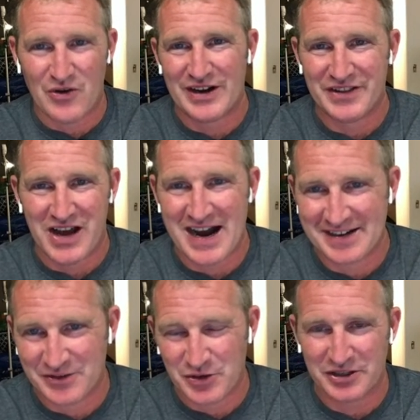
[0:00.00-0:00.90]
online
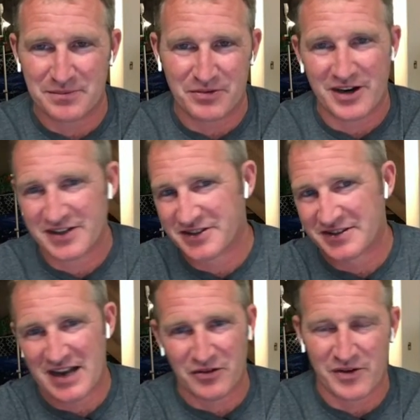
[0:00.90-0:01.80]
and look at the price, it's
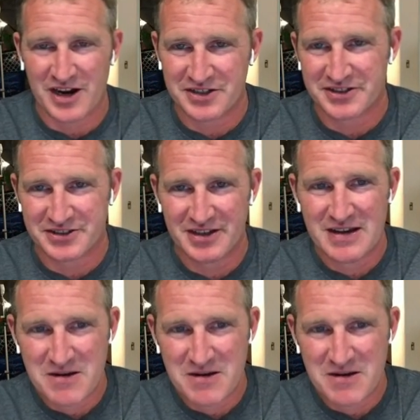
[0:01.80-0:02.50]
outrageous